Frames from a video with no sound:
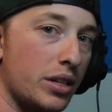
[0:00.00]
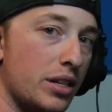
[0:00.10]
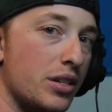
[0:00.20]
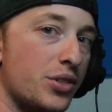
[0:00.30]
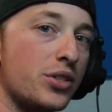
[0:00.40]

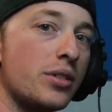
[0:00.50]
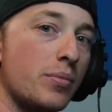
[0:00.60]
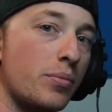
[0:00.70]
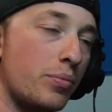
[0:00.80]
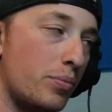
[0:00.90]
is
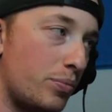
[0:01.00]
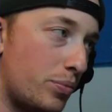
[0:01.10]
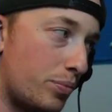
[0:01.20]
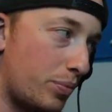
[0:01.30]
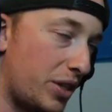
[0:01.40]

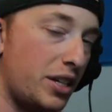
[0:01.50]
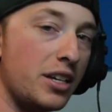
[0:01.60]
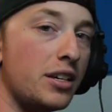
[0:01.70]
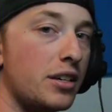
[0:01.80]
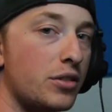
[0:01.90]

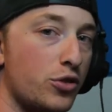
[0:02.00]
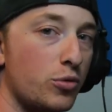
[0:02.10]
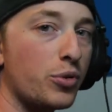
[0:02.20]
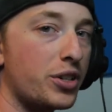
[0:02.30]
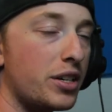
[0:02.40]
key,
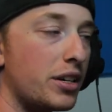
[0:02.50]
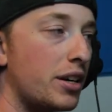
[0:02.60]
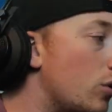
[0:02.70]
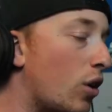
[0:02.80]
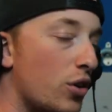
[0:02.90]
super key.
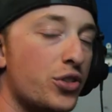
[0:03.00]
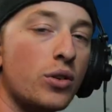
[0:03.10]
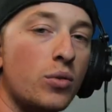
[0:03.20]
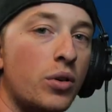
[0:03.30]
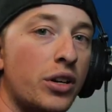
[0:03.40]
You
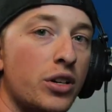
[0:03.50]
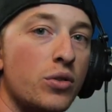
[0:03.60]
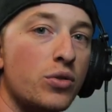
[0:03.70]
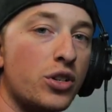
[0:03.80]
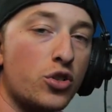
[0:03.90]
also want to
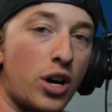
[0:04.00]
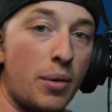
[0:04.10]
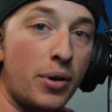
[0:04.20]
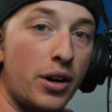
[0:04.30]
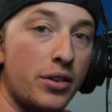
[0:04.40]
use a
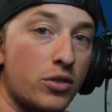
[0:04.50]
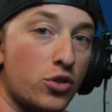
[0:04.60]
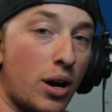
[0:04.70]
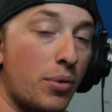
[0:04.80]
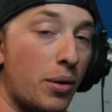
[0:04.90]
tripod.
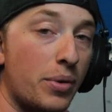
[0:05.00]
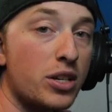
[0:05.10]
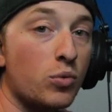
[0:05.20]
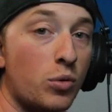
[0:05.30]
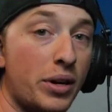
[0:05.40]
Tripod
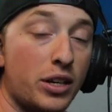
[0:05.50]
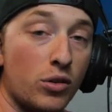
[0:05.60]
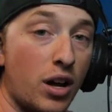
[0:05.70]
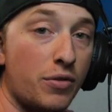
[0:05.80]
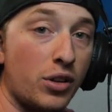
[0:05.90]
will make
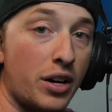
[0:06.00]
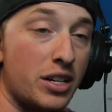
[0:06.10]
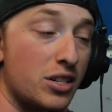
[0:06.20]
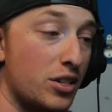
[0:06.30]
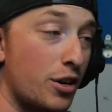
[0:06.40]
your life a lot
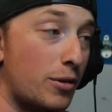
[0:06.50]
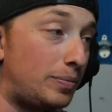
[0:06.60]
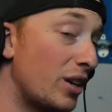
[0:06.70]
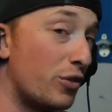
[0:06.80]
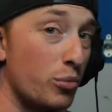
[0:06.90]
easier.
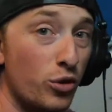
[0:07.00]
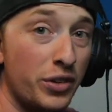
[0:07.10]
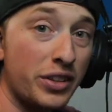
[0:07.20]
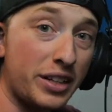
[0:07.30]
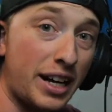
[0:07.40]
If you're
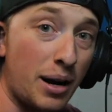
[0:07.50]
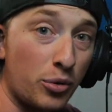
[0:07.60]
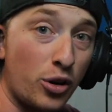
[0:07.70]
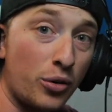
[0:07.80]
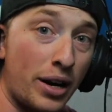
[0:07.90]
moving the
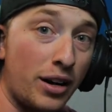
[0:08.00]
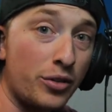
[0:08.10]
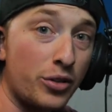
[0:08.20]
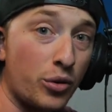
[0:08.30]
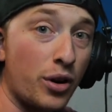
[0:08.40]
camera
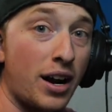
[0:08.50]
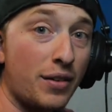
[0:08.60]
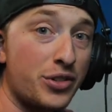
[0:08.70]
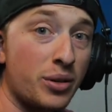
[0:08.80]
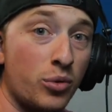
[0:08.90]
around or
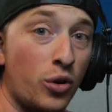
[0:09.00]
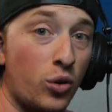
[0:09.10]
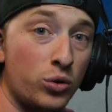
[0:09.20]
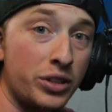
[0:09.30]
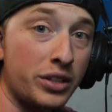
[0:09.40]
have someone
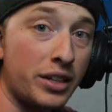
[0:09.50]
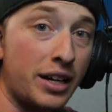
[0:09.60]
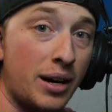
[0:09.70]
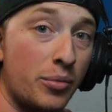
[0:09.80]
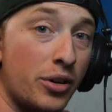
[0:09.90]
holding the
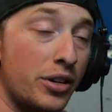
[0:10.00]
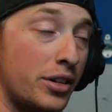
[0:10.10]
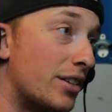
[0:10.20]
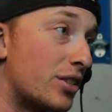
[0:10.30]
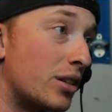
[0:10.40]
camera,
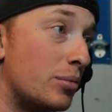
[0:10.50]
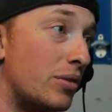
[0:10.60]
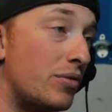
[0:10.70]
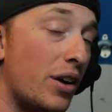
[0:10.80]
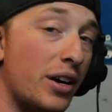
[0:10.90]
it's going to be
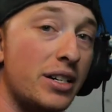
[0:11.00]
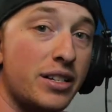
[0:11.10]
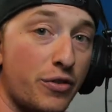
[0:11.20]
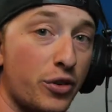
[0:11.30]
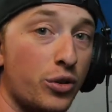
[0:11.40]
very
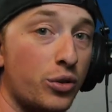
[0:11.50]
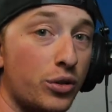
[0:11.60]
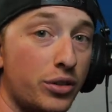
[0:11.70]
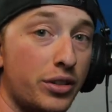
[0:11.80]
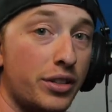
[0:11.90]

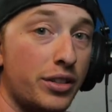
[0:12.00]
difficult